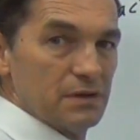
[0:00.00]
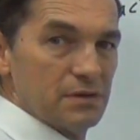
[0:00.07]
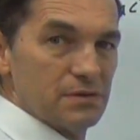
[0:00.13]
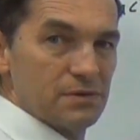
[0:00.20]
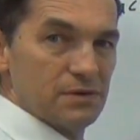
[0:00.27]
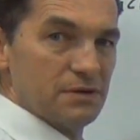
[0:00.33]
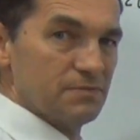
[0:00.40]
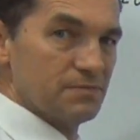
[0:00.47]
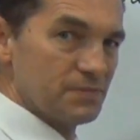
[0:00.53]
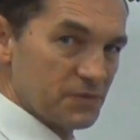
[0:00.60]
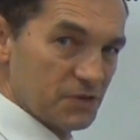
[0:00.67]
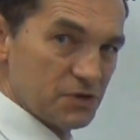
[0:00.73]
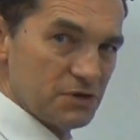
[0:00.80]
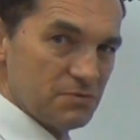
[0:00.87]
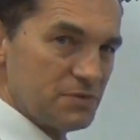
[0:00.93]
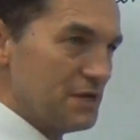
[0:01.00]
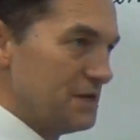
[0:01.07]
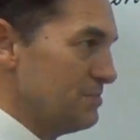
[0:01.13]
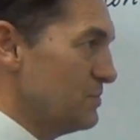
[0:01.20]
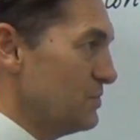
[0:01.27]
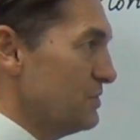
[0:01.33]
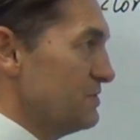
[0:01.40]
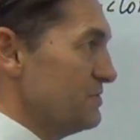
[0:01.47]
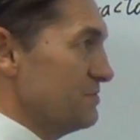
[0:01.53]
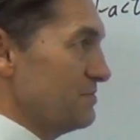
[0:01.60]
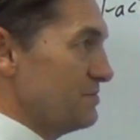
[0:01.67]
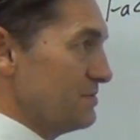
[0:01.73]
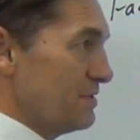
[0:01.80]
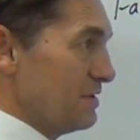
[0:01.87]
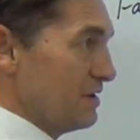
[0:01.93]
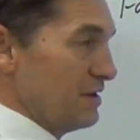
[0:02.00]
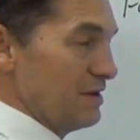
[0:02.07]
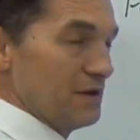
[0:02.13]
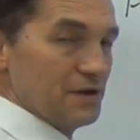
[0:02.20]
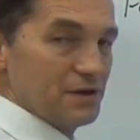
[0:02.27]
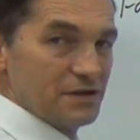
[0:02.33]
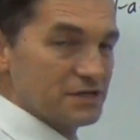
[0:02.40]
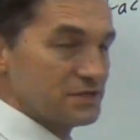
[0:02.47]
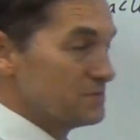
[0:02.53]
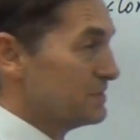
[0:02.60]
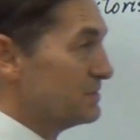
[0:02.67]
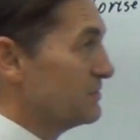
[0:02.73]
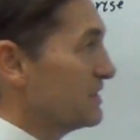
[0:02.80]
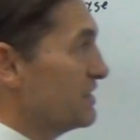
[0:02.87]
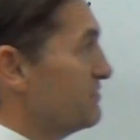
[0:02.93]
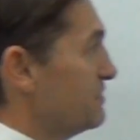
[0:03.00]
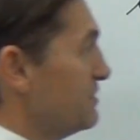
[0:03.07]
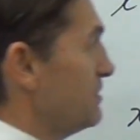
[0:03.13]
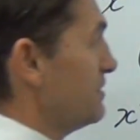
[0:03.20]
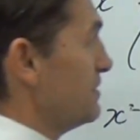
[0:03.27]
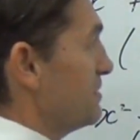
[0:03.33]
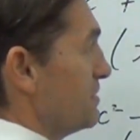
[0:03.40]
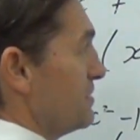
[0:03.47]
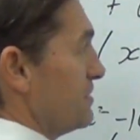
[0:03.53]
All right, keep that in mind. Next one, look over here.